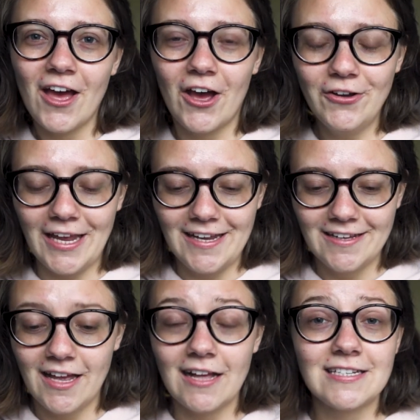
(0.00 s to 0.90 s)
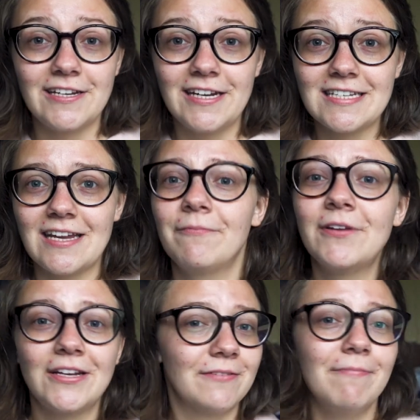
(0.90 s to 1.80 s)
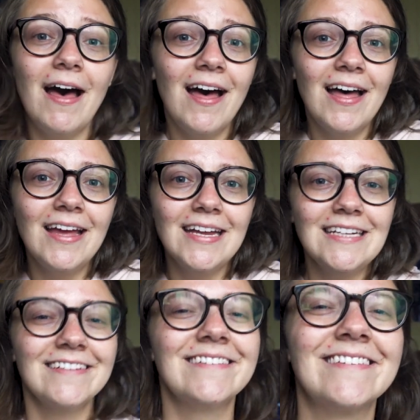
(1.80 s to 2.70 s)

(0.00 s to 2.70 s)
Okay, I'll see you next time. Goodbye!